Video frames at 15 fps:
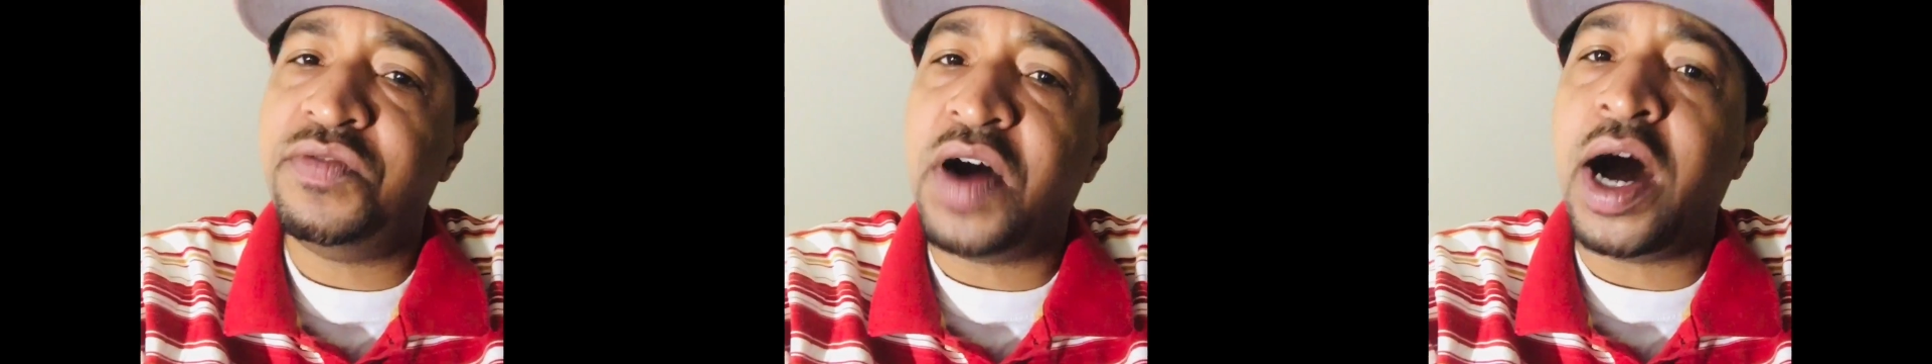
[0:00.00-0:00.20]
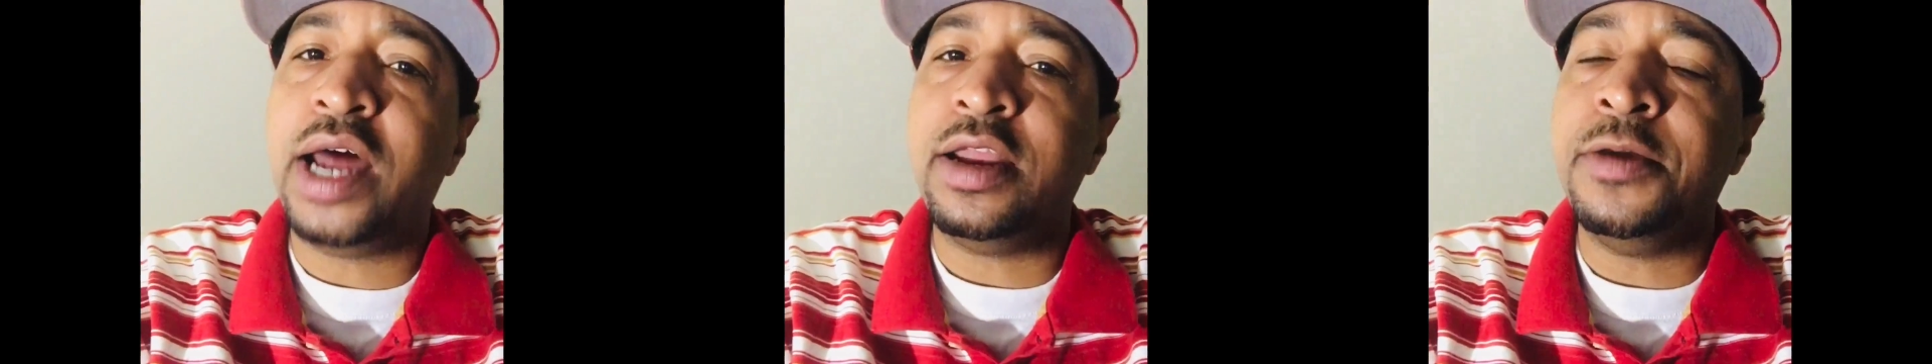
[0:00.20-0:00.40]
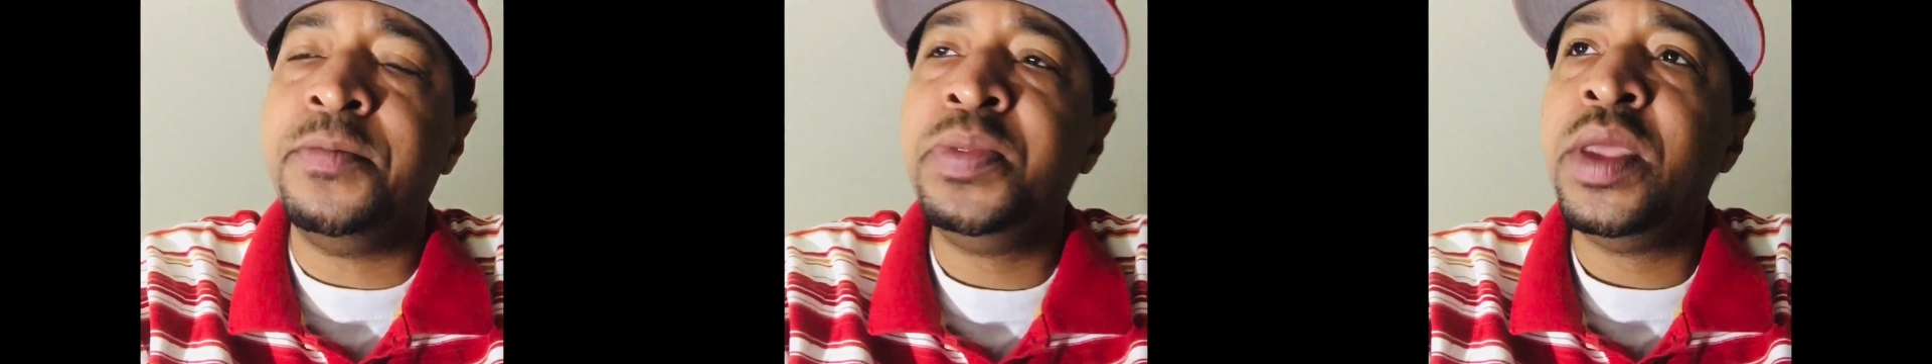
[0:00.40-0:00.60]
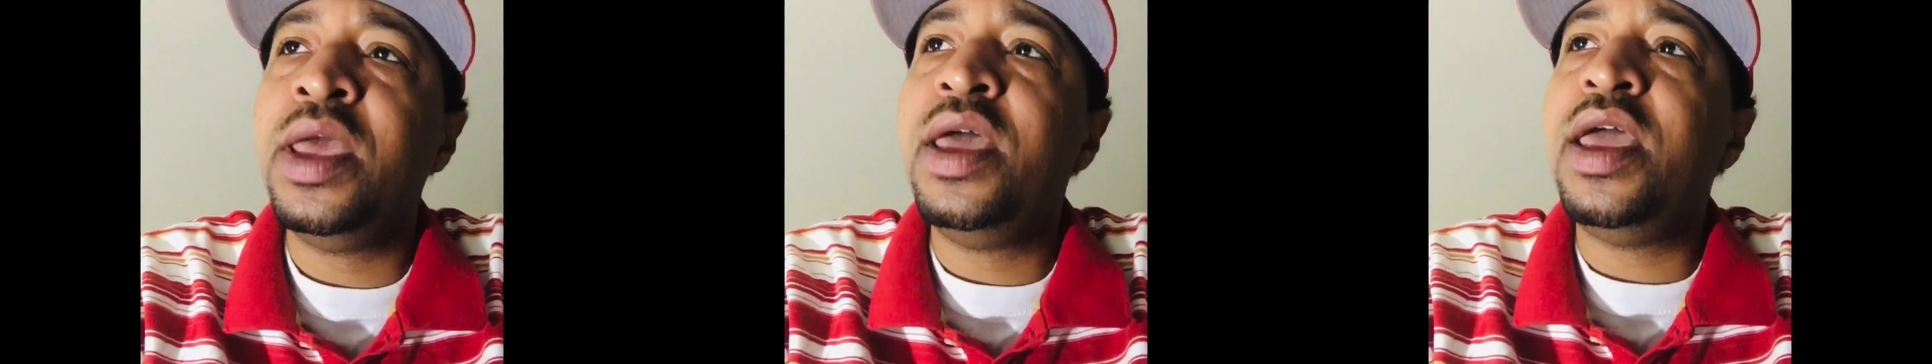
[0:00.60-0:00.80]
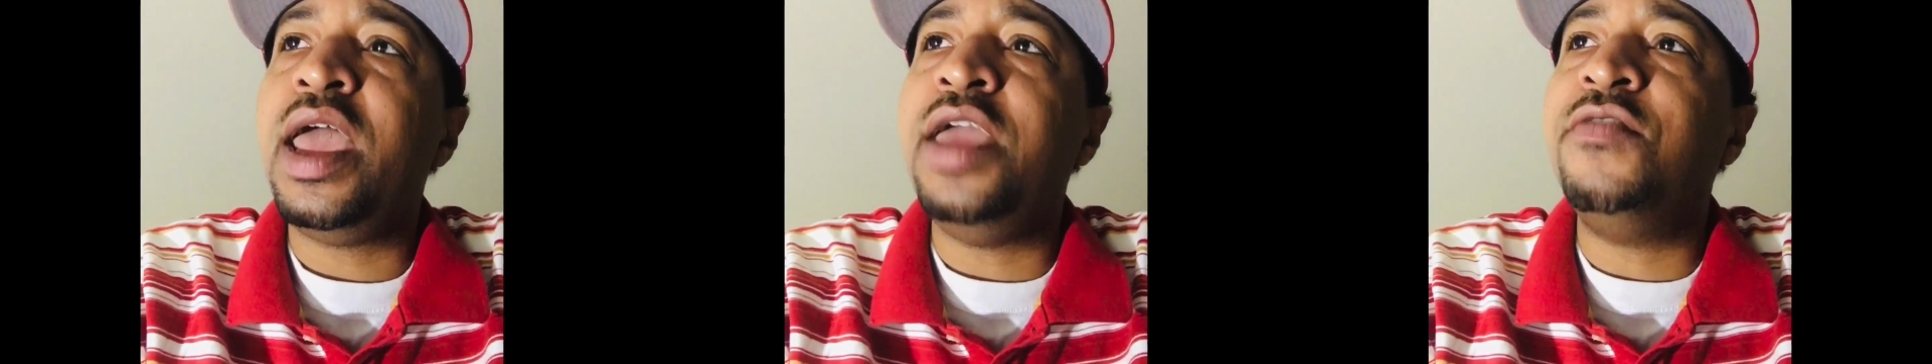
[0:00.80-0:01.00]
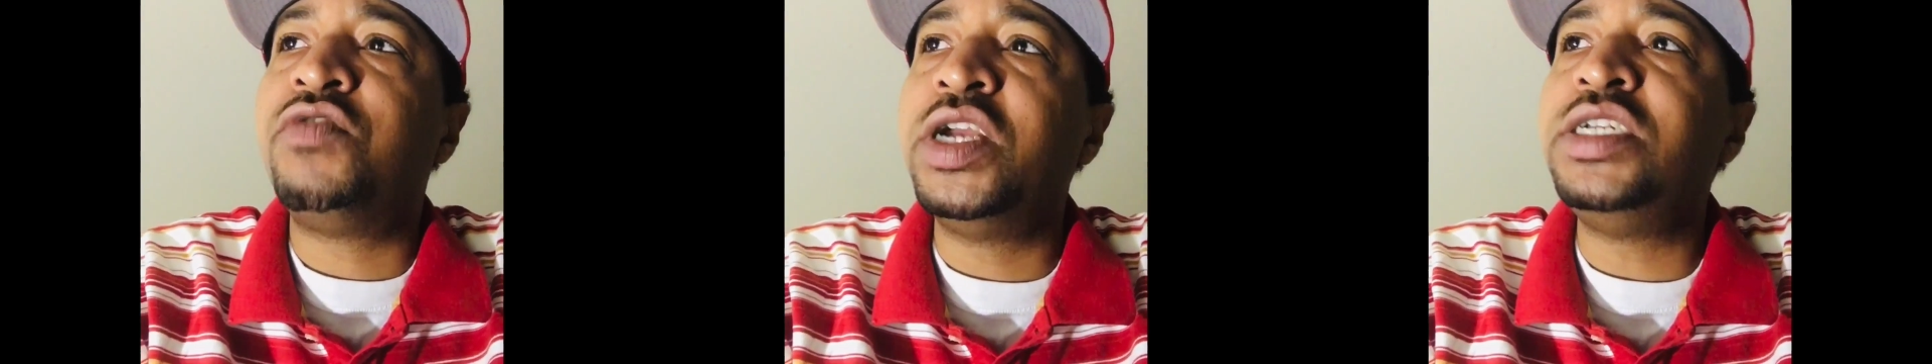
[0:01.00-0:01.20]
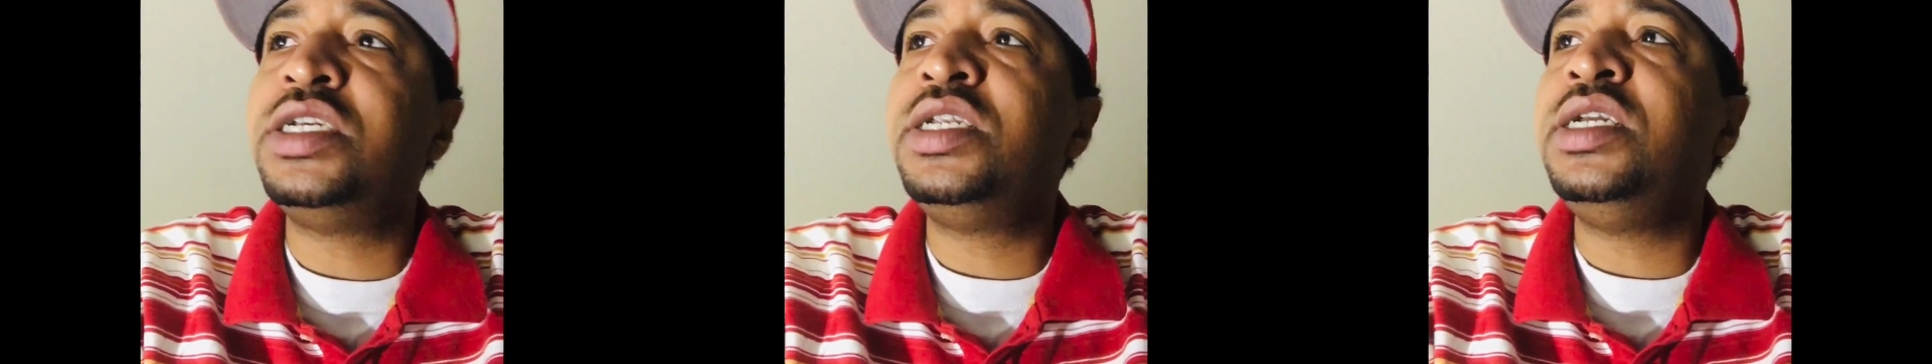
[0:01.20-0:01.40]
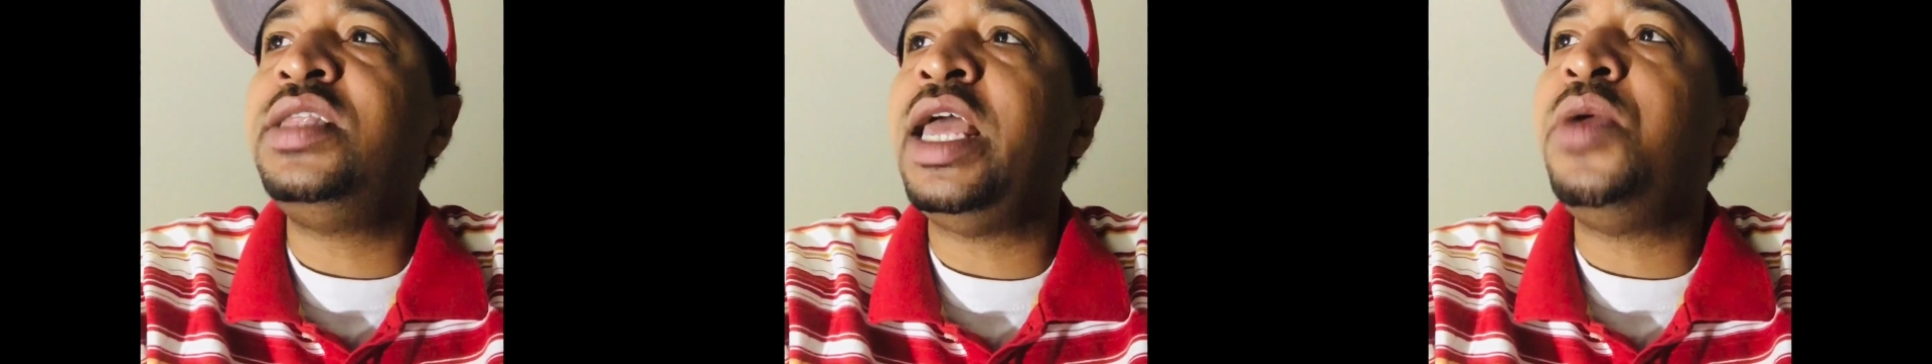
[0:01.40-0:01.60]
VADA.
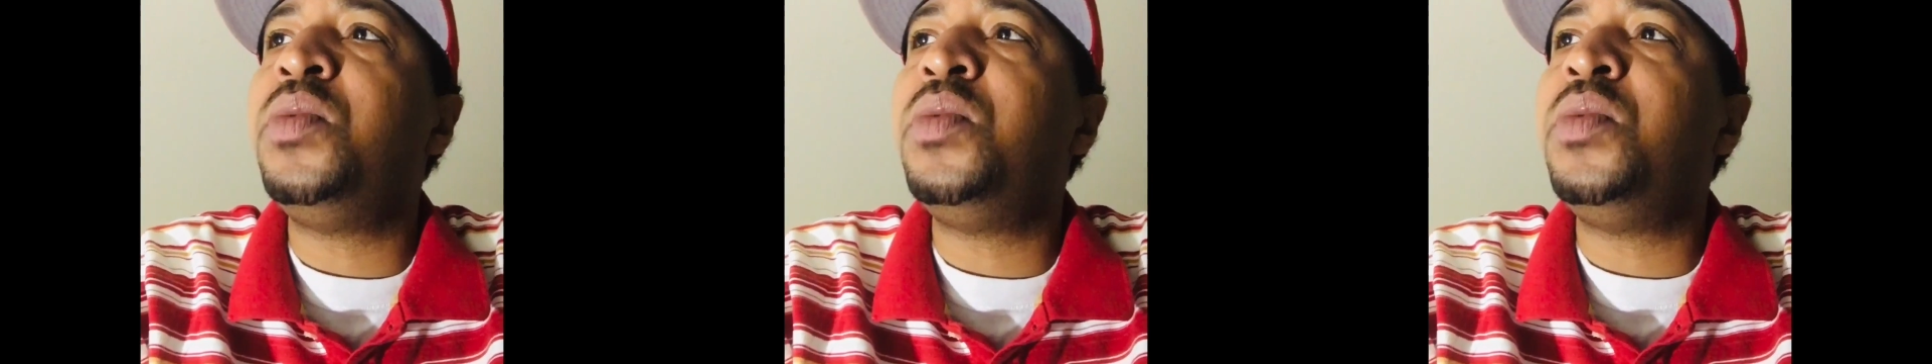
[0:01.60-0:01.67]
Originally,